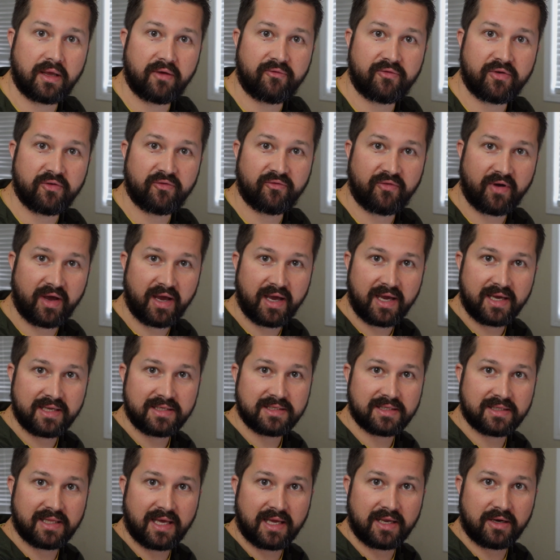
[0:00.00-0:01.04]
if you
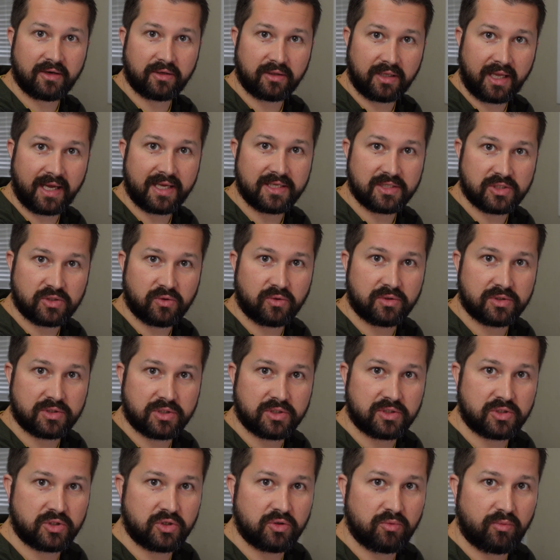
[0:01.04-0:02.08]
find that your light source
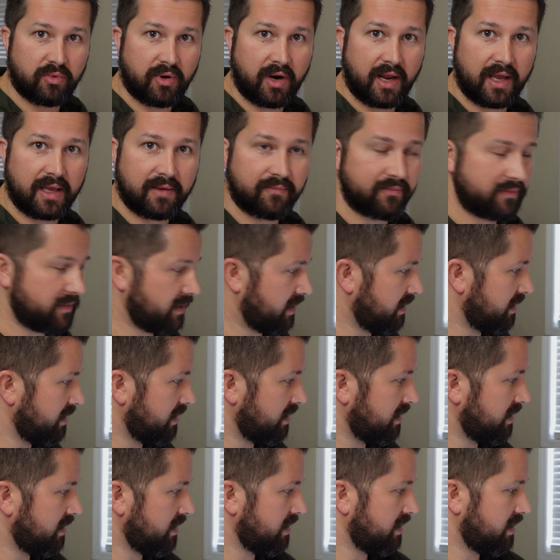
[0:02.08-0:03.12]
is too bright,
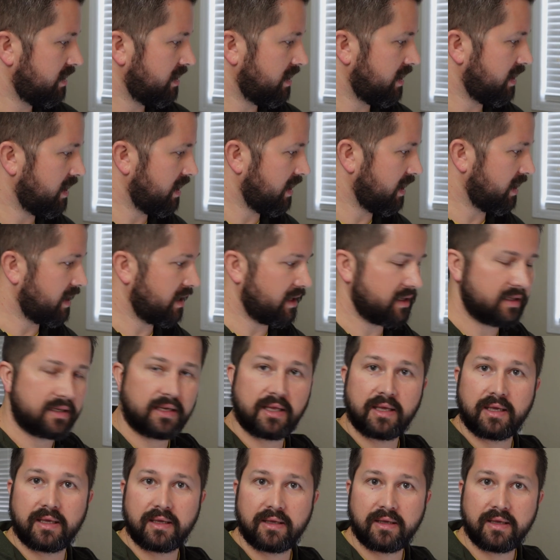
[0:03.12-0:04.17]
and
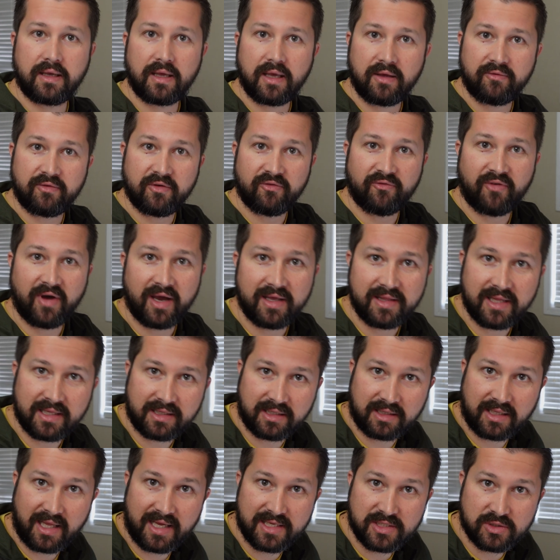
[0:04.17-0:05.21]
if you find that
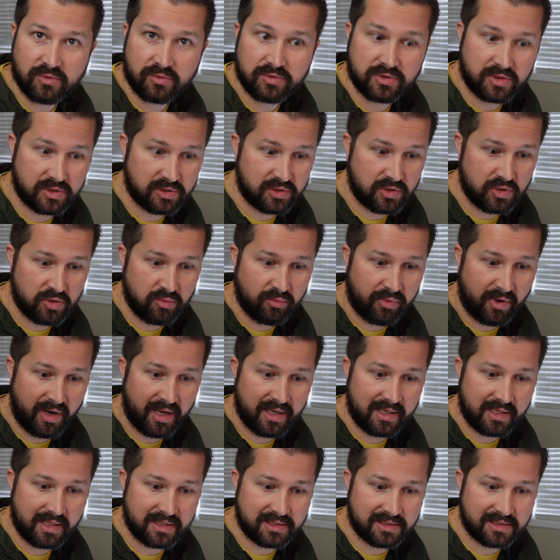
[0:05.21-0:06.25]
the light source is too
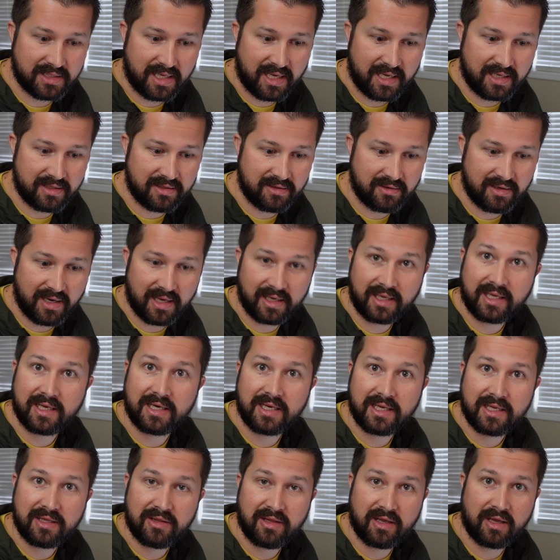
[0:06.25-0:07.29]
bright and it's not, you're not
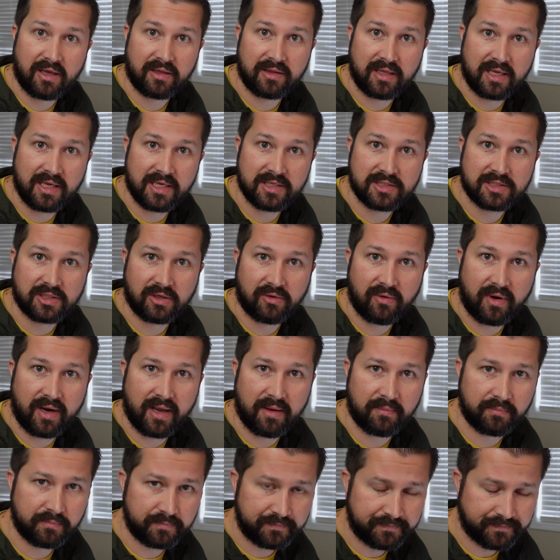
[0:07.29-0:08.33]
getting anything on the
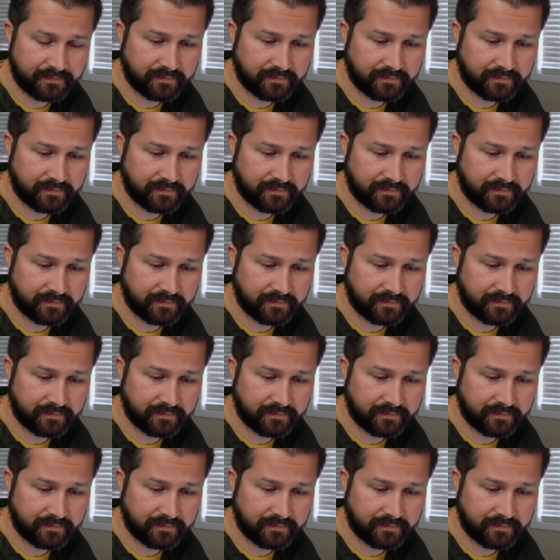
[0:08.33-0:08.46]
histogram,